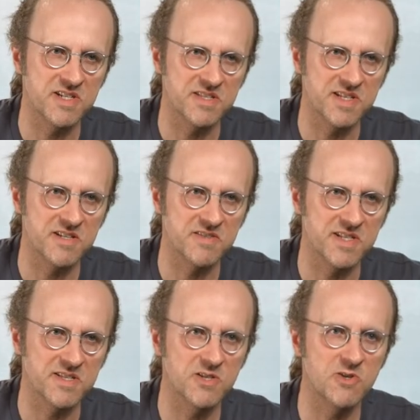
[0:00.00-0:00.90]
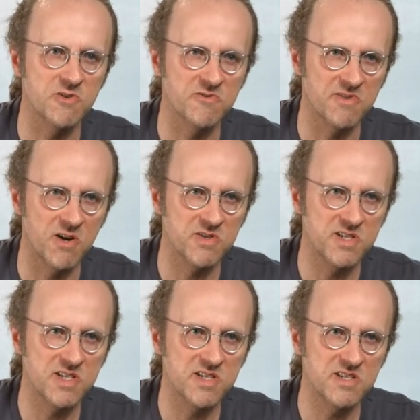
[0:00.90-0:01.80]
a signal that's
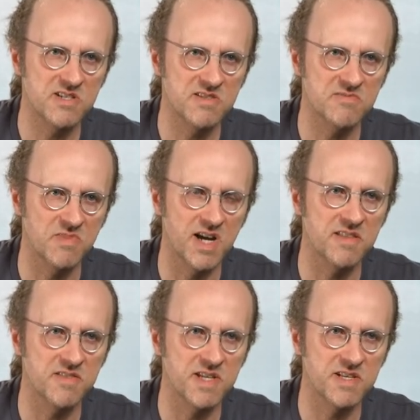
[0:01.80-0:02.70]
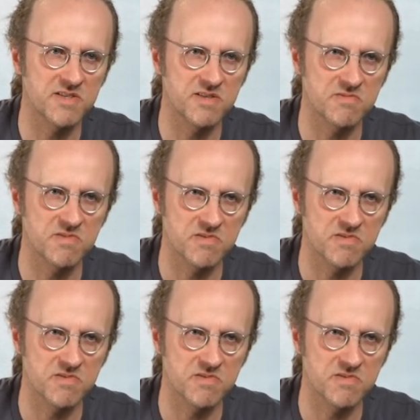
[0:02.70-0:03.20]
confounded by these,